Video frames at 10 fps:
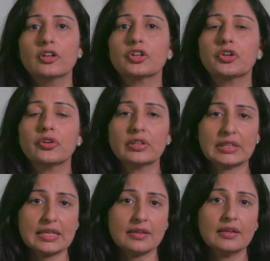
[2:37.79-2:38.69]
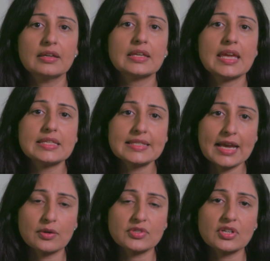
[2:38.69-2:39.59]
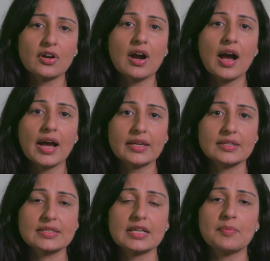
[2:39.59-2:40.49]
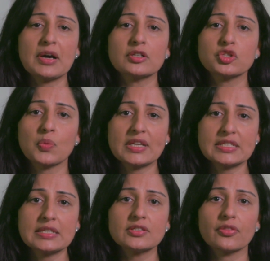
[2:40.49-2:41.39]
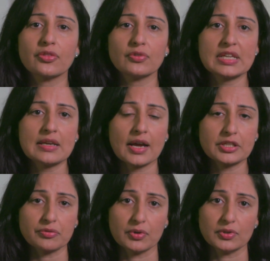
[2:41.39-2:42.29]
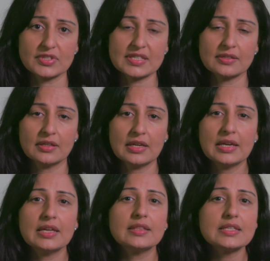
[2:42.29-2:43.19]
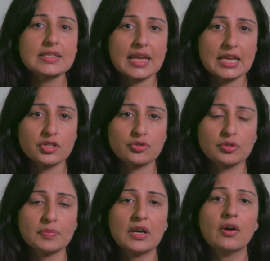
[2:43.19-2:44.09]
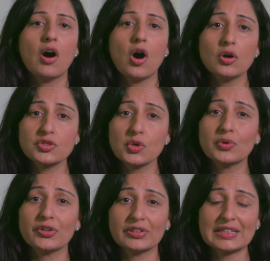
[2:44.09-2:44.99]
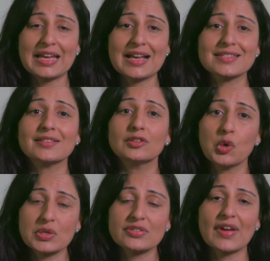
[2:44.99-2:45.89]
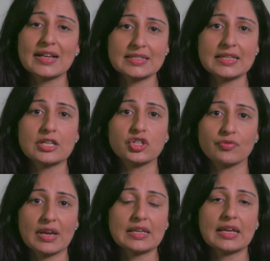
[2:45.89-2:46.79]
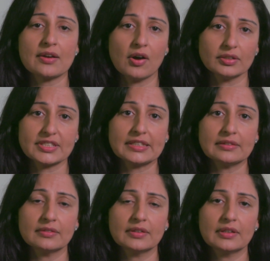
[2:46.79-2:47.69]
Currently, case counts are highest among 20 to 39-year-olds. This age group also currently has the lowest vaccination rate in Halton.